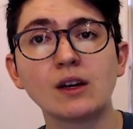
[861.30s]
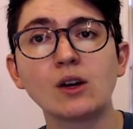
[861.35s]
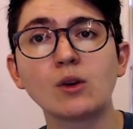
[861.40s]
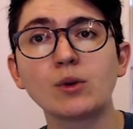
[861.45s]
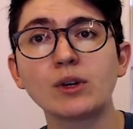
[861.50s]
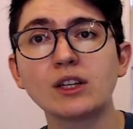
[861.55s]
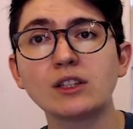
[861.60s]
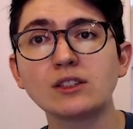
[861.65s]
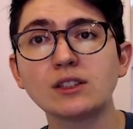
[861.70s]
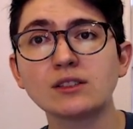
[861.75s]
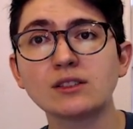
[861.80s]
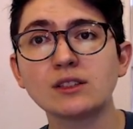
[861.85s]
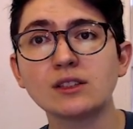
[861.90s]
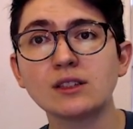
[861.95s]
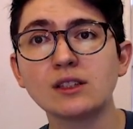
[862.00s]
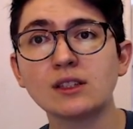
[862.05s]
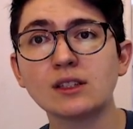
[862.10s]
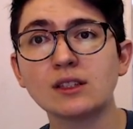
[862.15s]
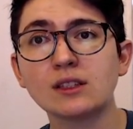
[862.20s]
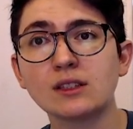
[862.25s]
We adjusted
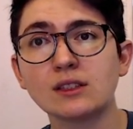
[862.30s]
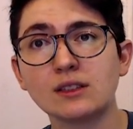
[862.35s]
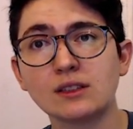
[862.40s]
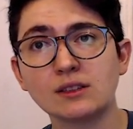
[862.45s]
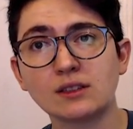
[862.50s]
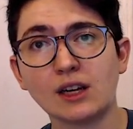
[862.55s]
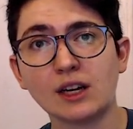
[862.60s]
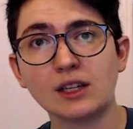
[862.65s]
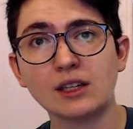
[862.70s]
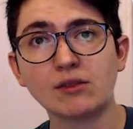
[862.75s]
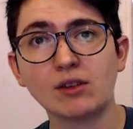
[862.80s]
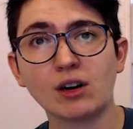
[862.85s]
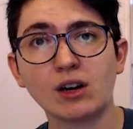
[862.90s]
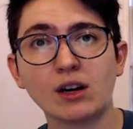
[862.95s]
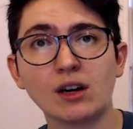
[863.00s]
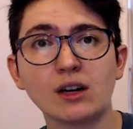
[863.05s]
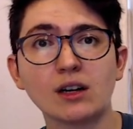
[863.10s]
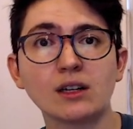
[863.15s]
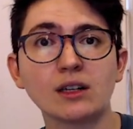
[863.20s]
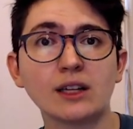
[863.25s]
the design of
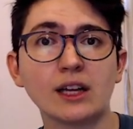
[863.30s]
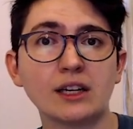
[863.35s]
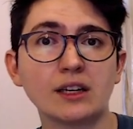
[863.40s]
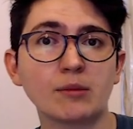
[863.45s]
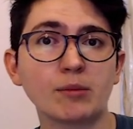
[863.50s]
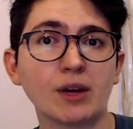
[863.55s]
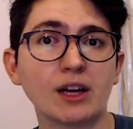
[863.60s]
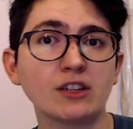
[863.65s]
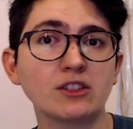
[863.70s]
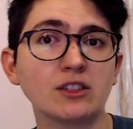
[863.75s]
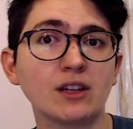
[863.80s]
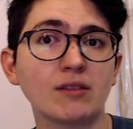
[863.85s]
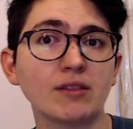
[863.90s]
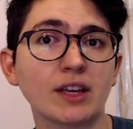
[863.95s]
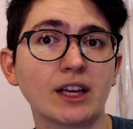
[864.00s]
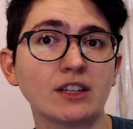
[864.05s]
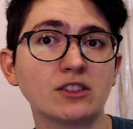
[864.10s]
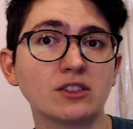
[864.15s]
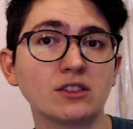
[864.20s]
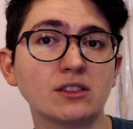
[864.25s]
our landing page
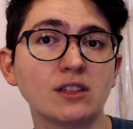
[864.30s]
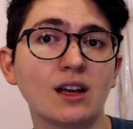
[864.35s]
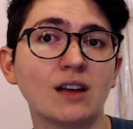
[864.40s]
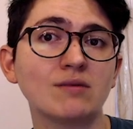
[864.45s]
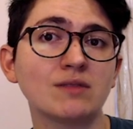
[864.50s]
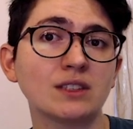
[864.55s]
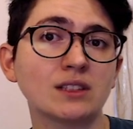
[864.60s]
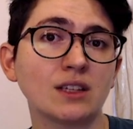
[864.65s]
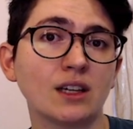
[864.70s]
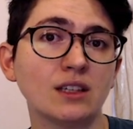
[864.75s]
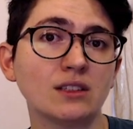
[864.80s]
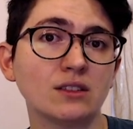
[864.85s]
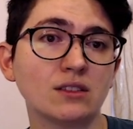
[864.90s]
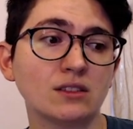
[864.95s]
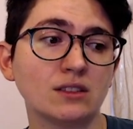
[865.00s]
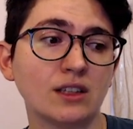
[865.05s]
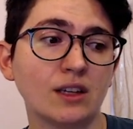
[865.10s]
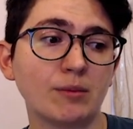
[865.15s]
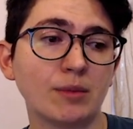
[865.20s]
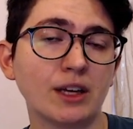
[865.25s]
navigation to emphasize our
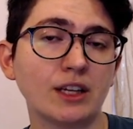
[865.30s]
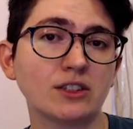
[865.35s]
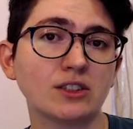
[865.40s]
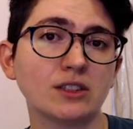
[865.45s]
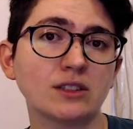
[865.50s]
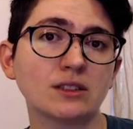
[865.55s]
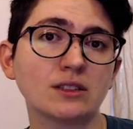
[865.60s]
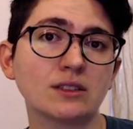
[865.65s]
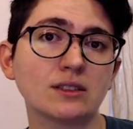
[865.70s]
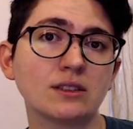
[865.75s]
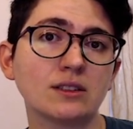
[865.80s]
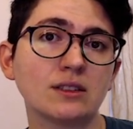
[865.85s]
state pages.